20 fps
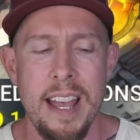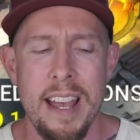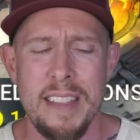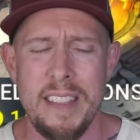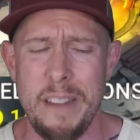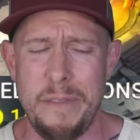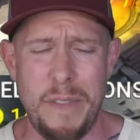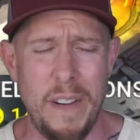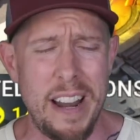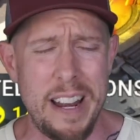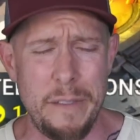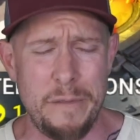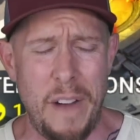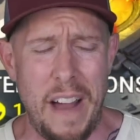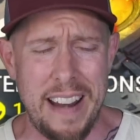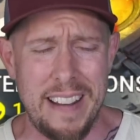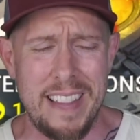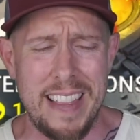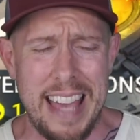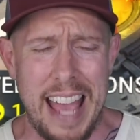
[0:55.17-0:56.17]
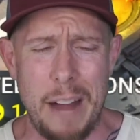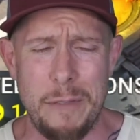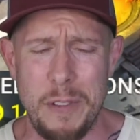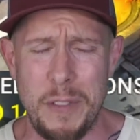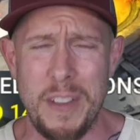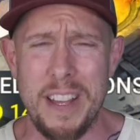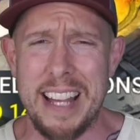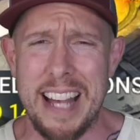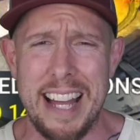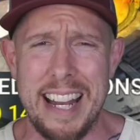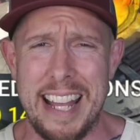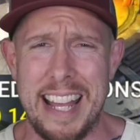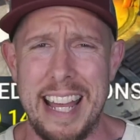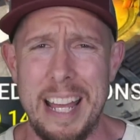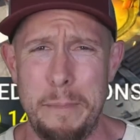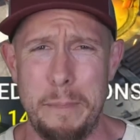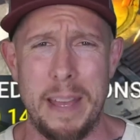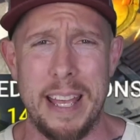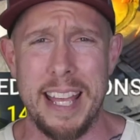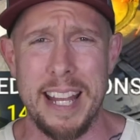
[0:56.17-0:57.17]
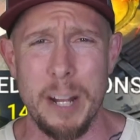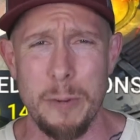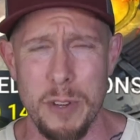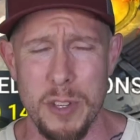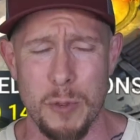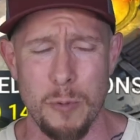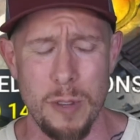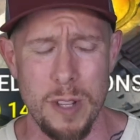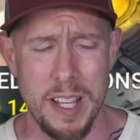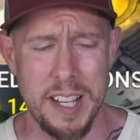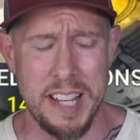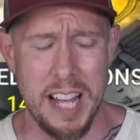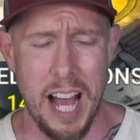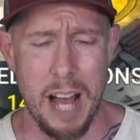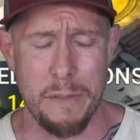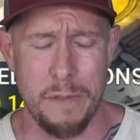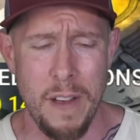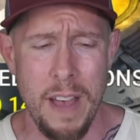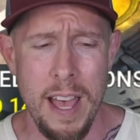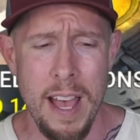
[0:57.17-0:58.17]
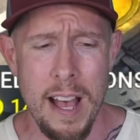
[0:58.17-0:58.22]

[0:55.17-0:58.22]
that fin- finally everything kind of hit me and it was really tough.